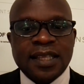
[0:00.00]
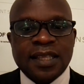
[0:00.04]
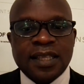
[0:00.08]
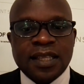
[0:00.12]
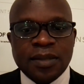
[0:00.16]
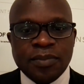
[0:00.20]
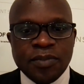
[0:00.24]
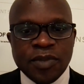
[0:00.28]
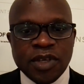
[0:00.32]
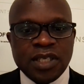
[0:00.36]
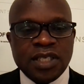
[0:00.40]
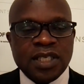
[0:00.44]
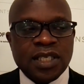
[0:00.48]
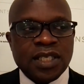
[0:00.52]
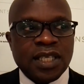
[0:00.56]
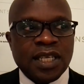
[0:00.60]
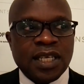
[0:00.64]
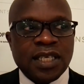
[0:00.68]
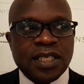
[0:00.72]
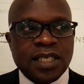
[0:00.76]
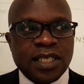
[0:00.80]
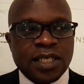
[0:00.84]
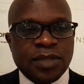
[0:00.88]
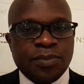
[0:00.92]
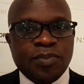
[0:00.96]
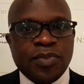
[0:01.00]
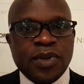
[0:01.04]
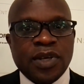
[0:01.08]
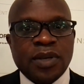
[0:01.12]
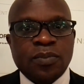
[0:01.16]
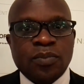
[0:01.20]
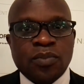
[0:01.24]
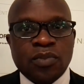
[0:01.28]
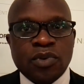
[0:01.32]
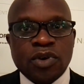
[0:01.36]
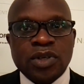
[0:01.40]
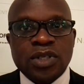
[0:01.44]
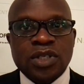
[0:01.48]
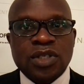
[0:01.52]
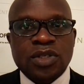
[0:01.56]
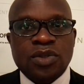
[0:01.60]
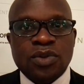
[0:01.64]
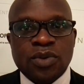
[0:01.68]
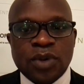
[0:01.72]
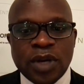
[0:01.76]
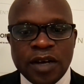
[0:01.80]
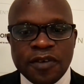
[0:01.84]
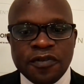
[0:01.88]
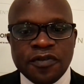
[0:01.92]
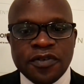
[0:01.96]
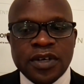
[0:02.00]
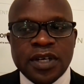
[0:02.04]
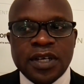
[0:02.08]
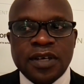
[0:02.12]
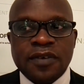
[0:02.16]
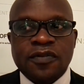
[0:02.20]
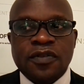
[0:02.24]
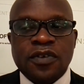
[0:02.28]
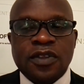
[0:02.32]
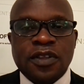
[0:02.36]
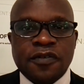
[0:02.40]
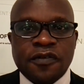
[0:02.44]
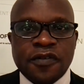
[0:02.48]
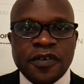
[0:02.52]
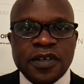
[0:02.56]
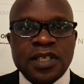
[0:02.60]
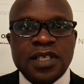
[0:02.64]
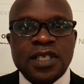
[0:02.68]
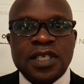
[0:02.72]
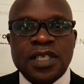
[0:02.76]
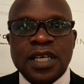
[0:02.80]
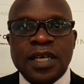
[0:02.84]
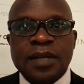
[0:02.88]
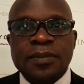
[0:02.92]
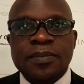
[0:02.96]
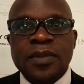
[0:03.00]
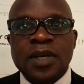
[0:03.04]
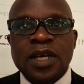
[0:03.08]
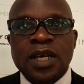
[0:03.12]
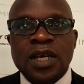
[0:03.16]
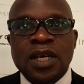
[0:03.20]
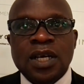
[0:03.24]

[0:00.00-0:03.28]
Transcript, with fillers: the meeting that is being brought to Africa for the first time